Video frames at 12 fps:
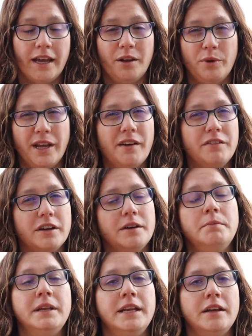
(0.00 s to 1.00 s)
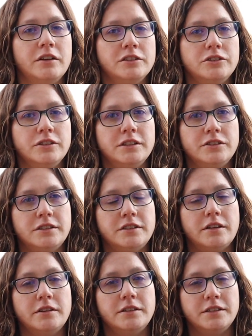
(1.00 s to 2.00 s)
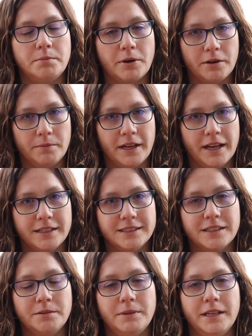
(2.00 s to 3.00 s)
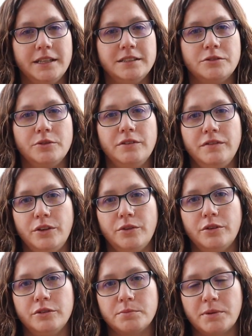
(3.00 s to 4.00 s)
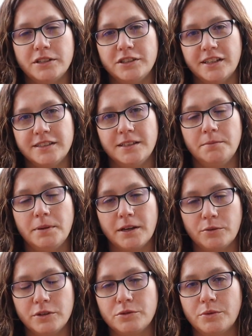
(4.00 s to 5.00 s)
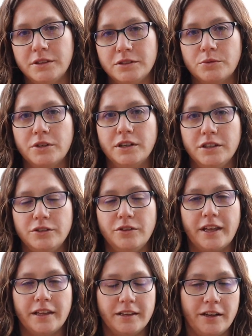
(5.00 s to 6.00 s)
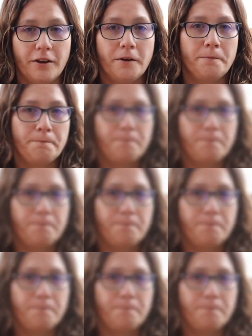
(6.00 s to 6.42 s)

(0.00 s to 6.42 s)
And we have a committee, our streets department has a committee to review those projects and pick which ones we're going to do that year.